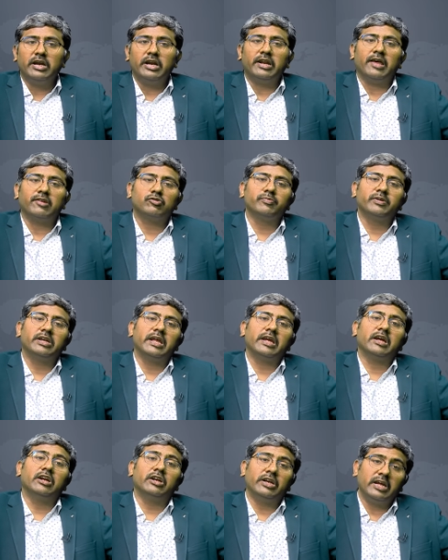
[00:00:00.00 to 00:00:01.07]
It has to be
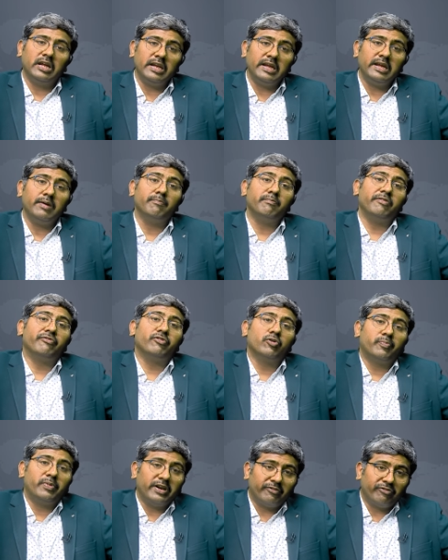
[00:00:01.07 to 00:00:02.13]
taken daily before
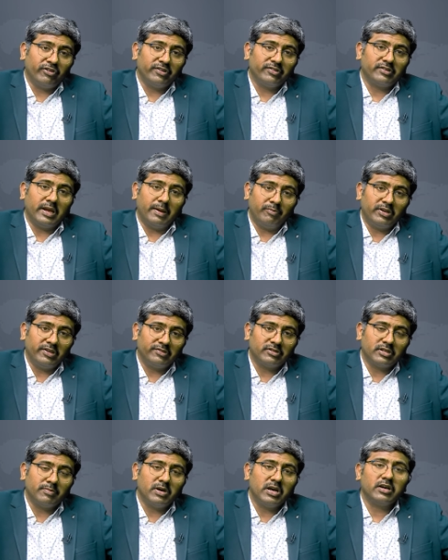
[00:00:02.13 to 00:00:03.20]
breakfast, empty
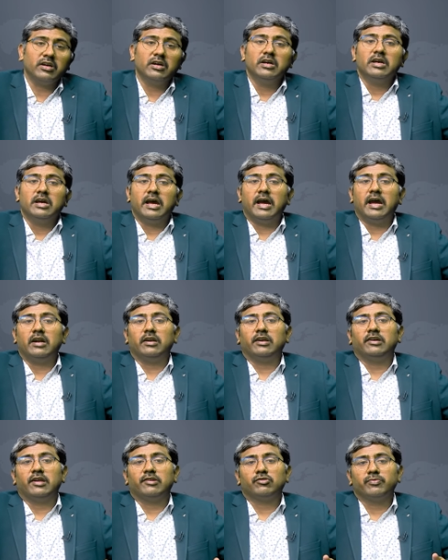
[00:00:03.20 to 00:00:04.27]
stomach, and
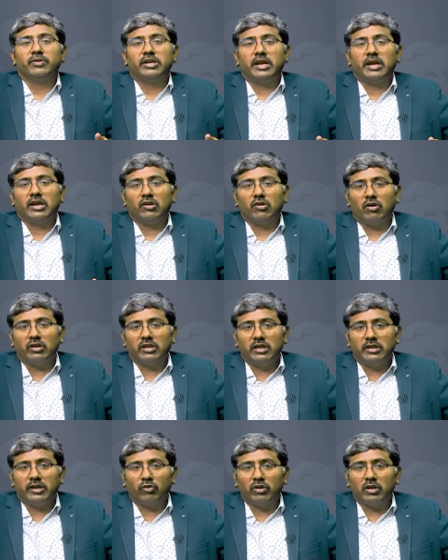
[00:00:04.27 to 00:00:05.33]
it has to be taken on
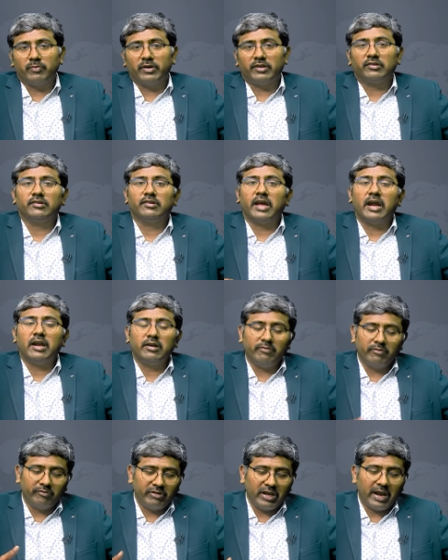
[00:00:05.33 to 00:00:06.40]
the regular basis, and
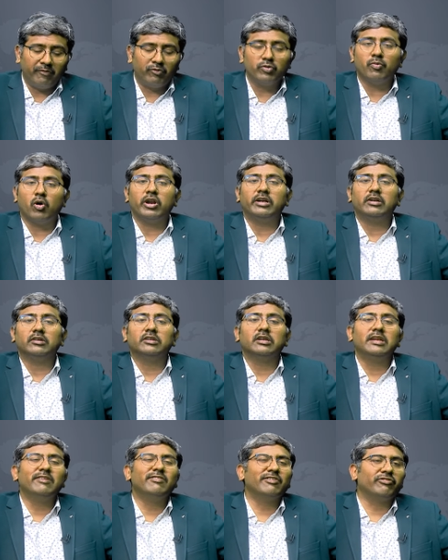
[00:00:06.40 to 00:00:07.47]
we have to monitor the
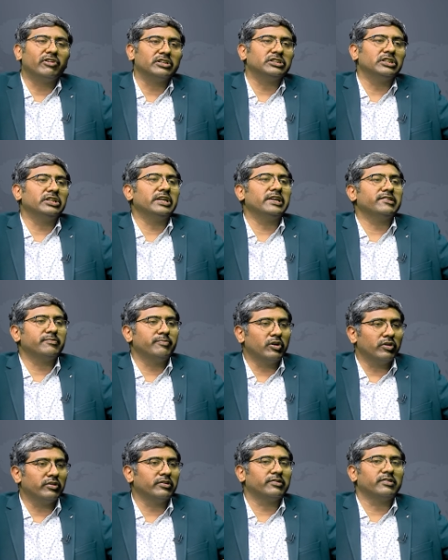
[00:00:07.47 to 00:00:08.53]
liver function test because the